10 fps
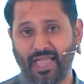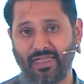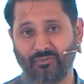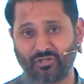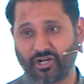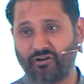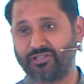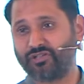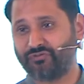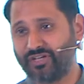And the
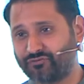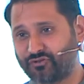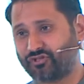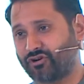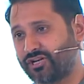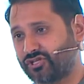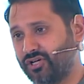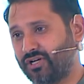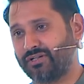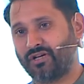majority of
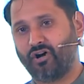infrastructure,